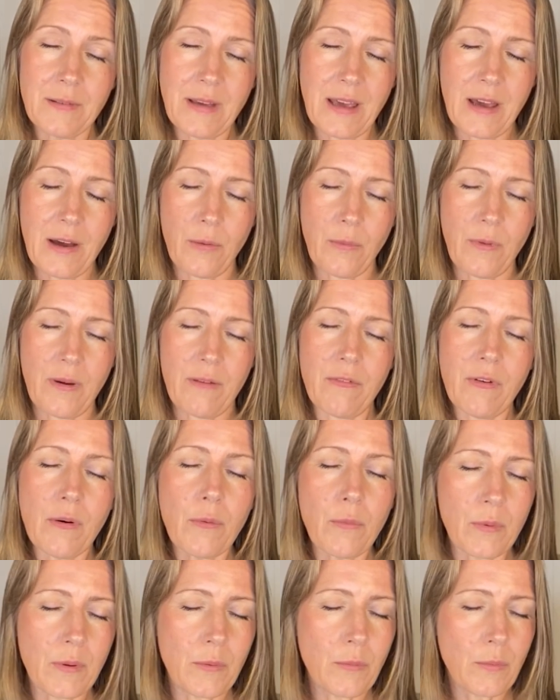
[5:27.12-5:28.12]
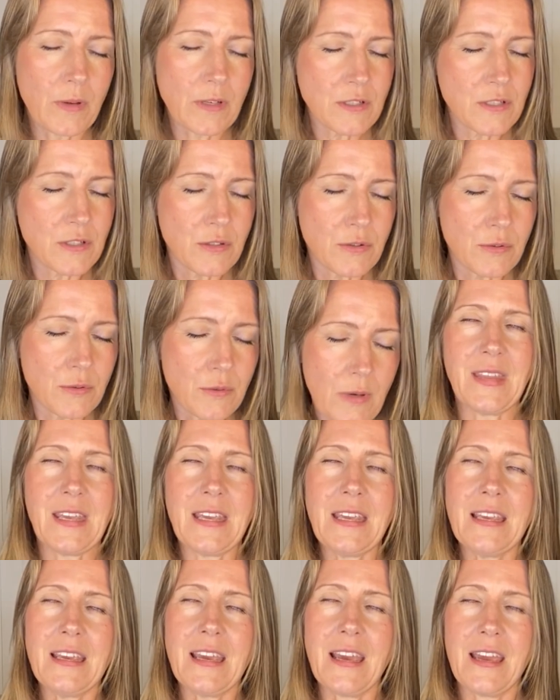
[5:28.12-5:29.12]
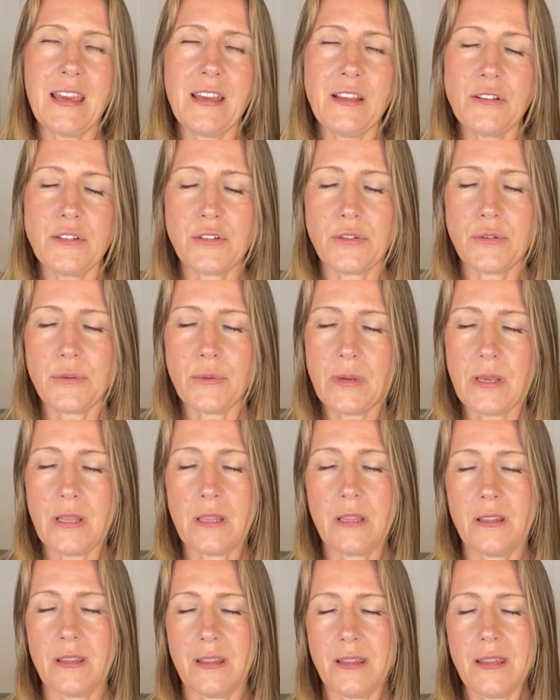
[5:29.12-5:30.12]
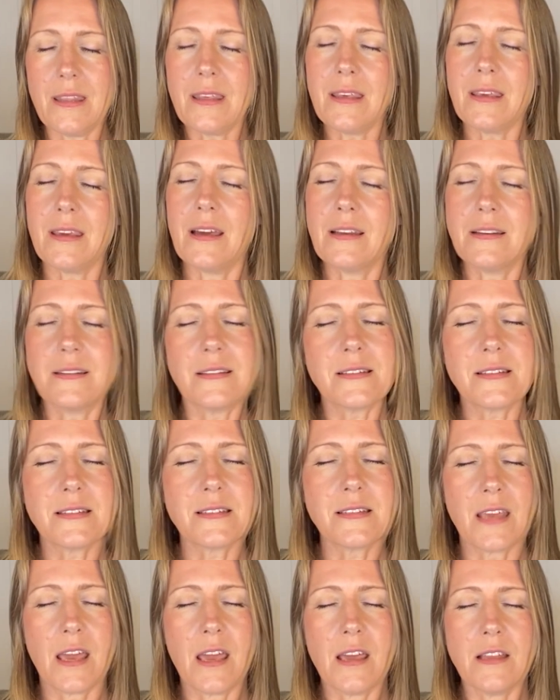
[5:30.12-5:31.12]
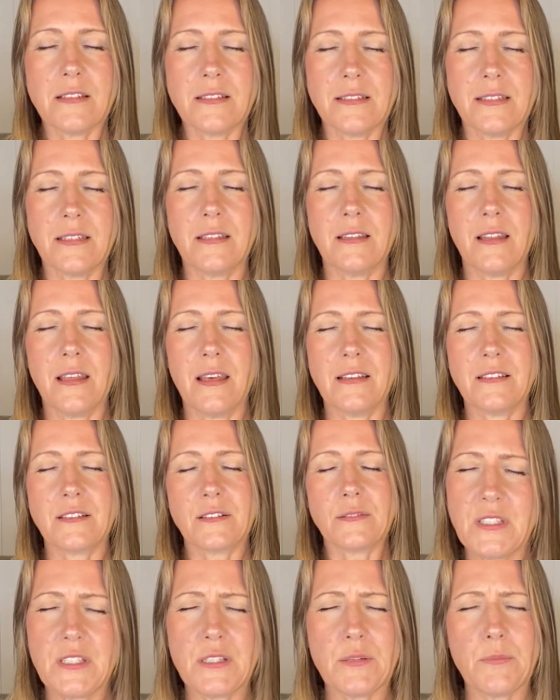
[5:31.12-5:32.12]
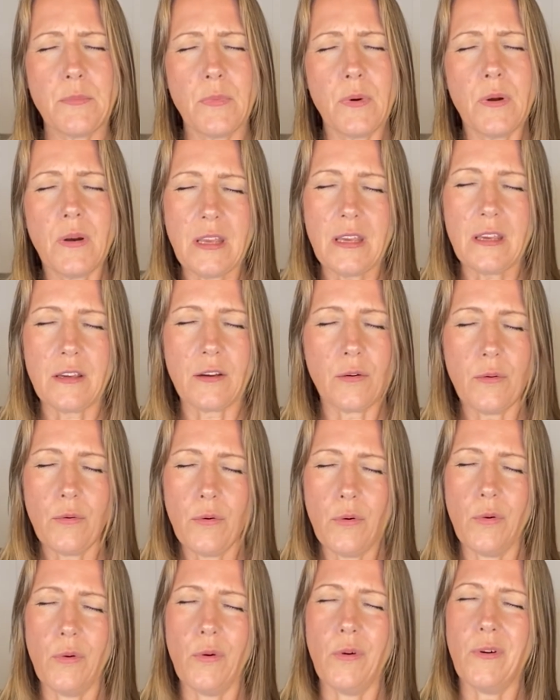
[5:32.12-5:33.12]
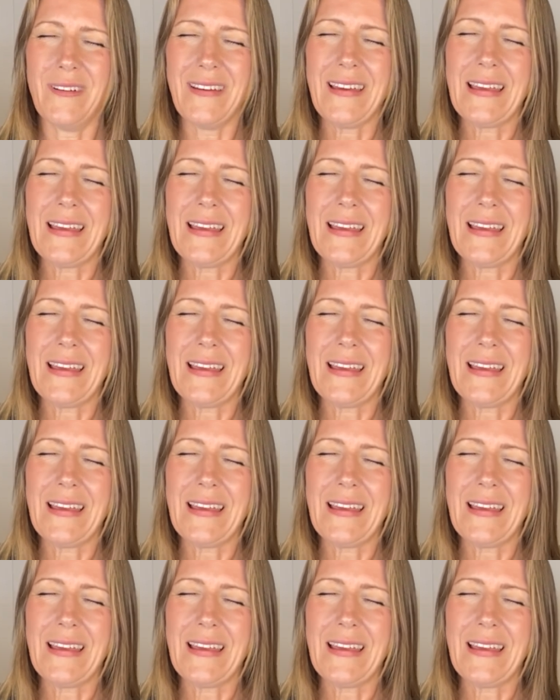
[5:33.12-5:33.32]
However, we wish to engage you in the understanding that demonic or